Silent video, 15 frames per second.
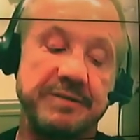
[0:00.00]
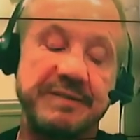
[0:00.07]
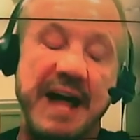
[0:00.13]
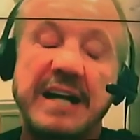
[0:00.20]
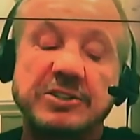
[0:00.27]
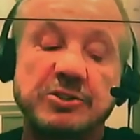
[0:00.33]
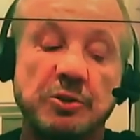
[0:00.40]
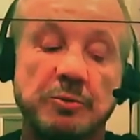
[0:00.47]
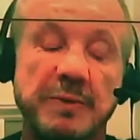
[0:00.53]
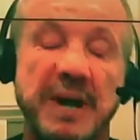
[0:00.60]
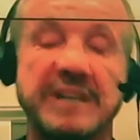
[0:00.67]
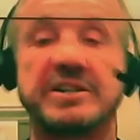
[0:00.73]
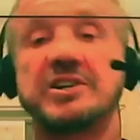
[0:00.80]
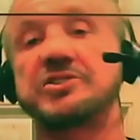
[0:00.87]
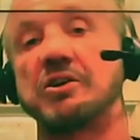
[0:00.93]
That's what
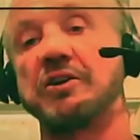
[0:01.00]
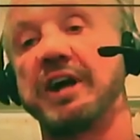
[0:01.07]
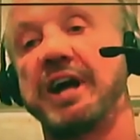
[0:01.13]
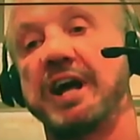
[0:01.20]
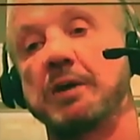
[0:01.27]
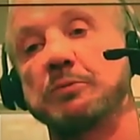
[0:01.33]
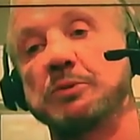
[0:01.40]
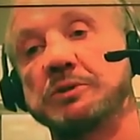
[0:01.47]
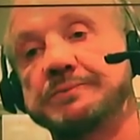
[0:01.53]
makes it its own animal.